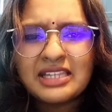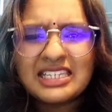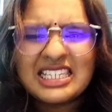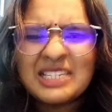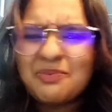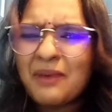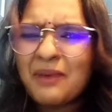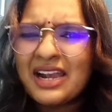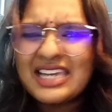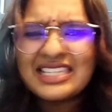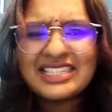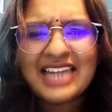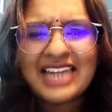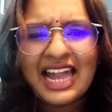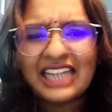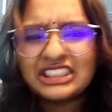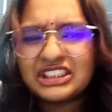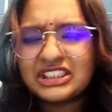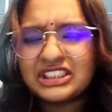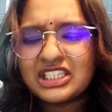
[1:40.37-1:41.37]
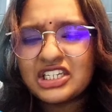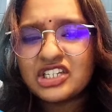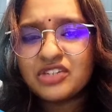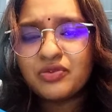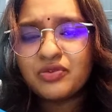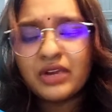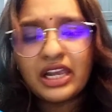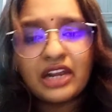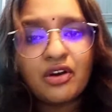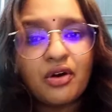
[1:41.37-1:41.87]
Just by his
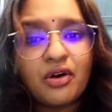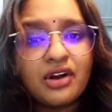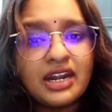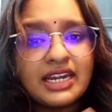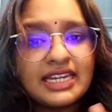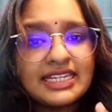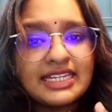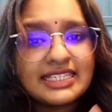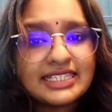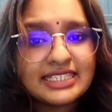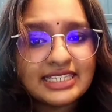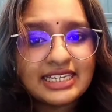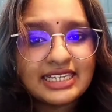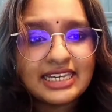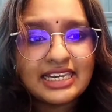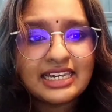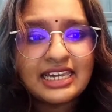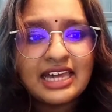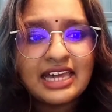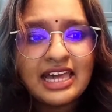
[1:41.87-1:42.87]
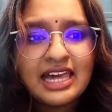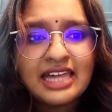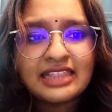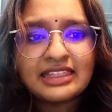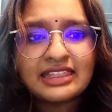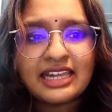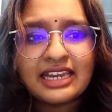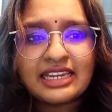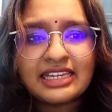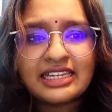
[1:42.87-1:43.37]
actions, we can already see
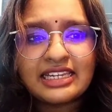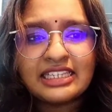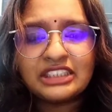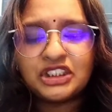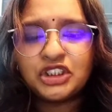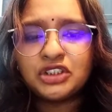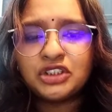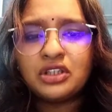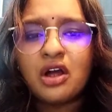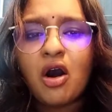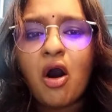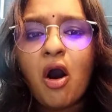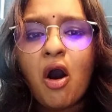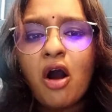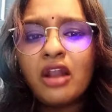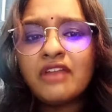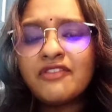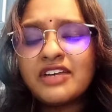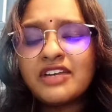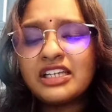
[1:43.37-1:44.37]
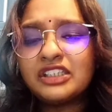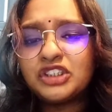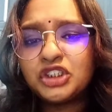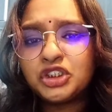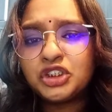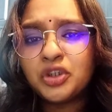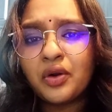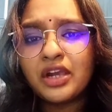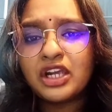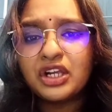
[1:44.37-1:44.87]
that Oliver is
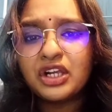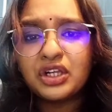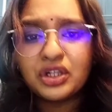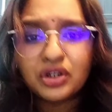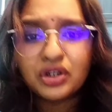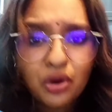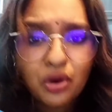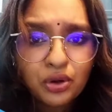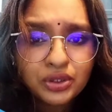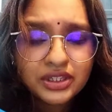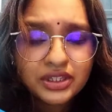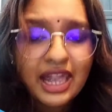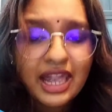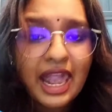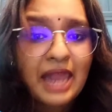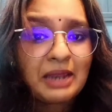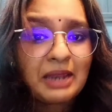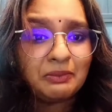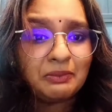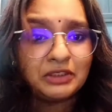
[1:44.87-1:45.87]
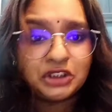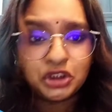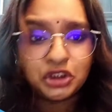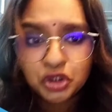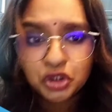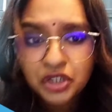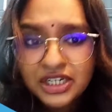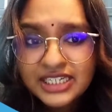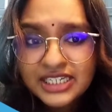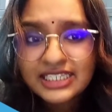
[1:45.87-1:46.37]
showing growth and
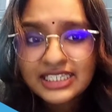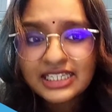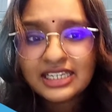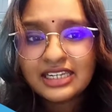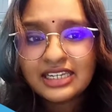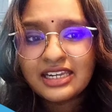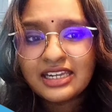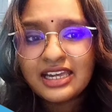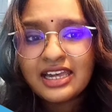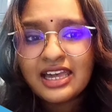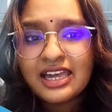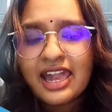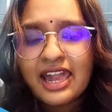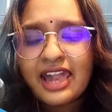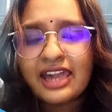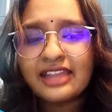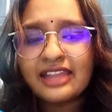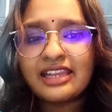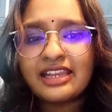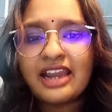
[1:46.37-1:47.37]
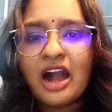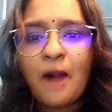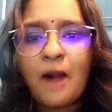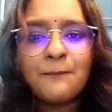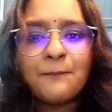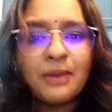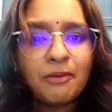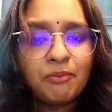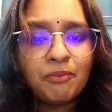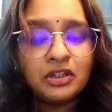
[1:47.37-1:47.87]
maturity, and that how
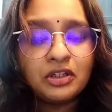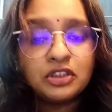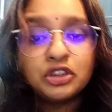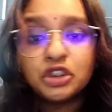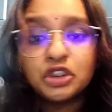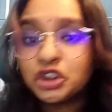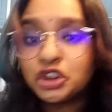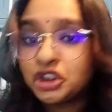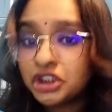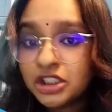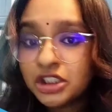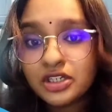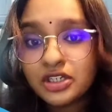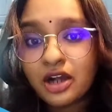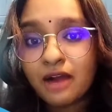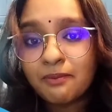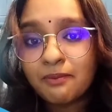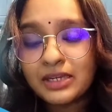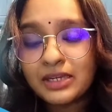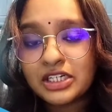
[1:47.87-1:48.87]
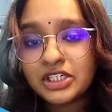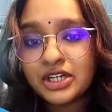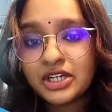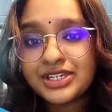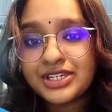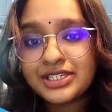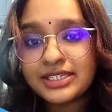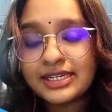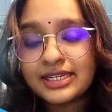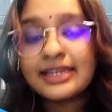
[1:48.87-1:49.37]
people should not be
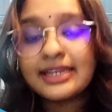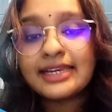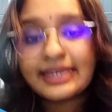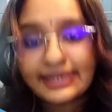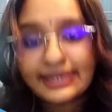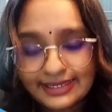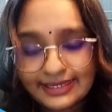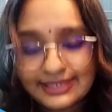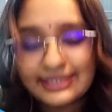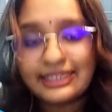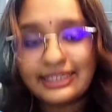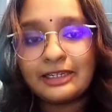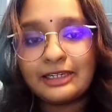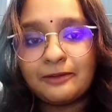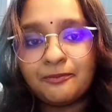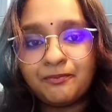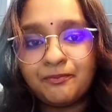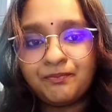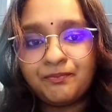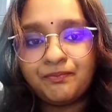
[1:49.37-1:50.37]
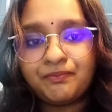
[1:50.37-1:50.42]
trusted easily.